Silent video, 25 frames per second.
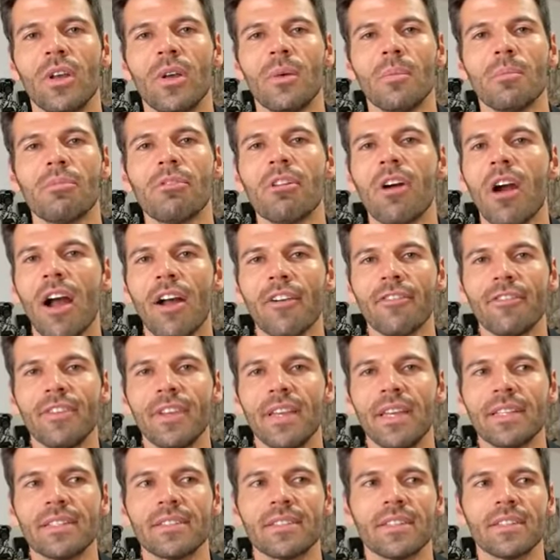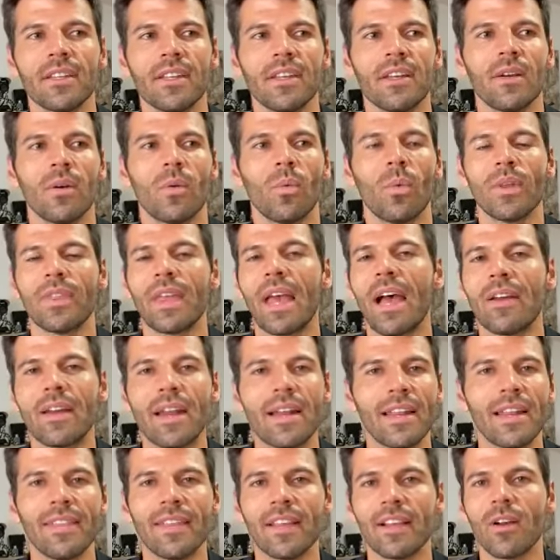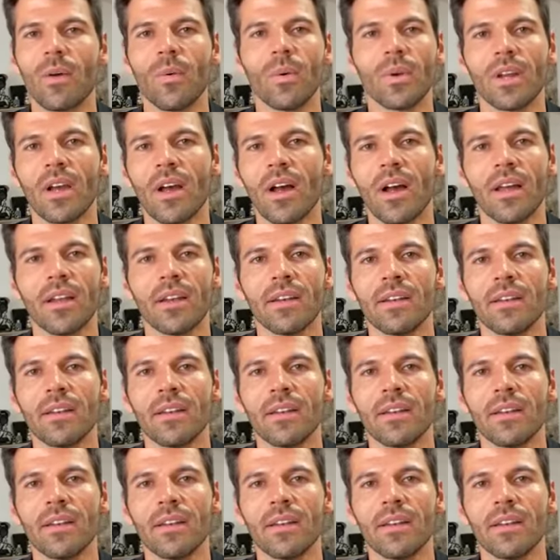profit without anything going on?